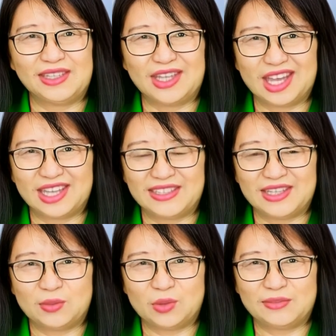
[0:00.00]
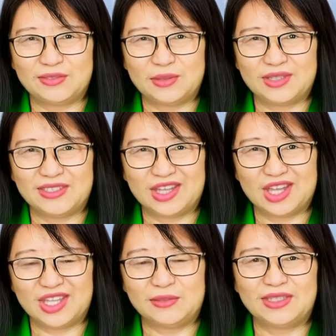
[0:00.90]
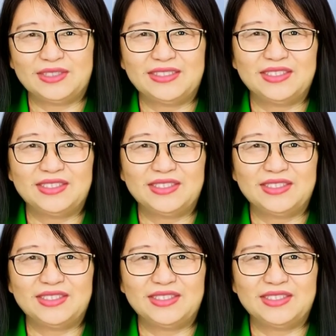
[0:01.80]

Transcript: 9. What founding document